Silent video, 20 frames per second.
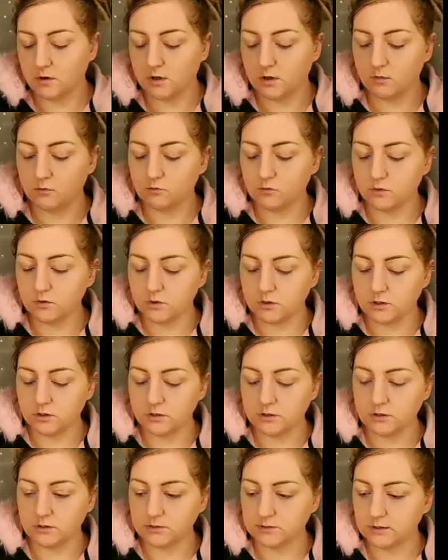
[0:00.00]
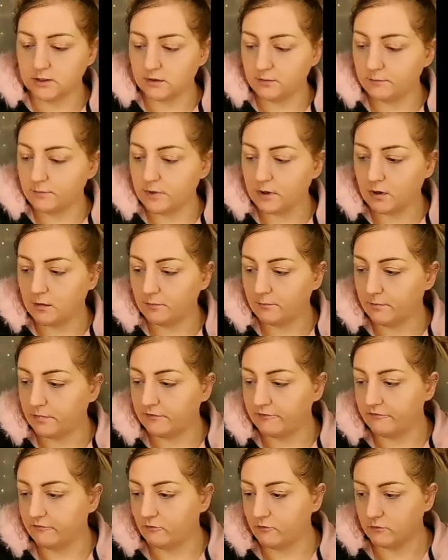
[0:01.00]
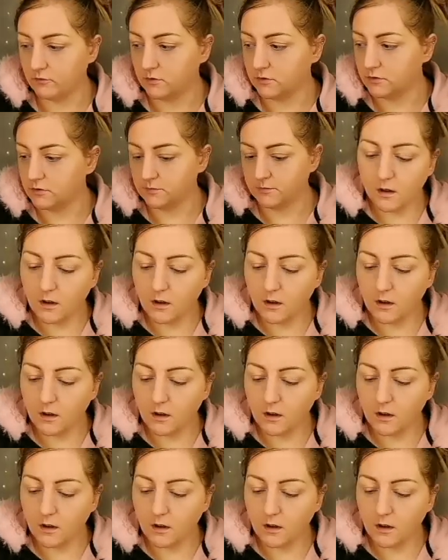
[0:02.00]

I really need to get a pump for it.